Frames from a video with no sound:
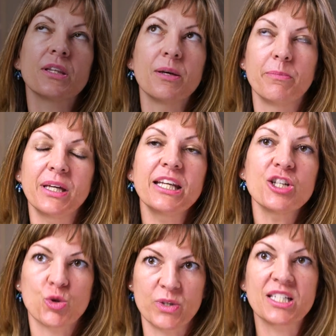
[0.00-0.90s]
The
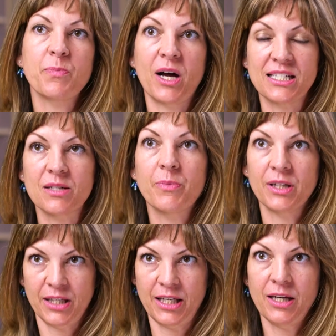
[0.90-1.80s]
media's
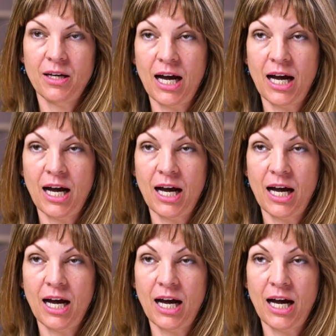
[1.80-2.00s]
responsibility,